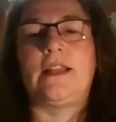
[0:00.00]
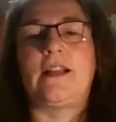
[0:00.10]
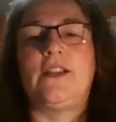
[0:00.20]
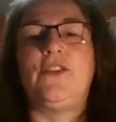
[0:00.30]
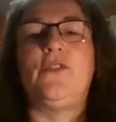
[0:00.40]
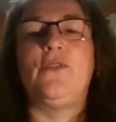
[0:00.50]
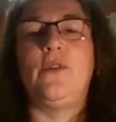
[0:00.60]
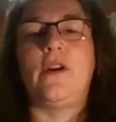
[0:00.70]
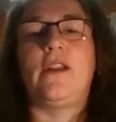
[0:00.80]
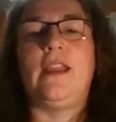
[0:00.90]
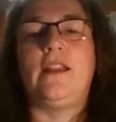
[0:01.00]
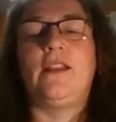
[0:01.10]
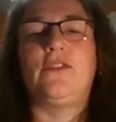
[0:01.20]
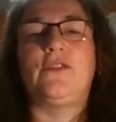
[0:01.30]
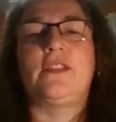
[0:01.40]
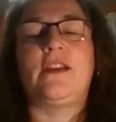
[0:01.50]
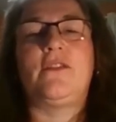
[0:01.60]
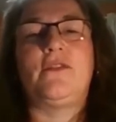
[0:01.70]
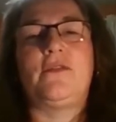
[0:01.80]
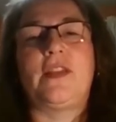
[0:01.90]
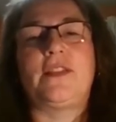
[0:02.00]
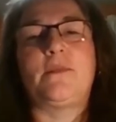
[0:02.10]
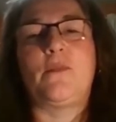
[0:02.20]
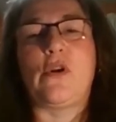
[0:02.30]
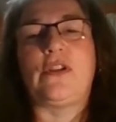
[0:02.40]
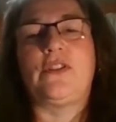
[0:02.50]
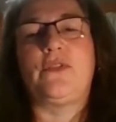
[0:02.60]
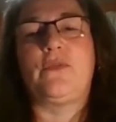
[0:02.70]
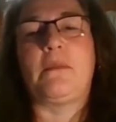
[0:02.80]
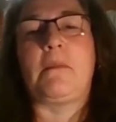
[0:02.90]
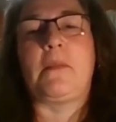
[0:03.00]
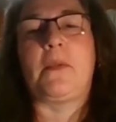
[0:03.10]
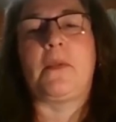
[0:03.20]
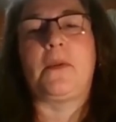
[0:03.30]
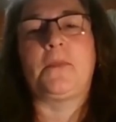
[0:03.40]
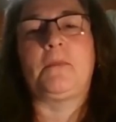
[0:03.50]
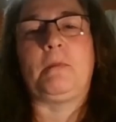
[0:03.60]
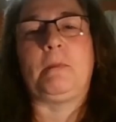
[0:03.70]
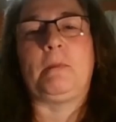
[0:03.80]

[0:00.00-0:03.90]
Exactly. You are healing yourself. That's important to remember.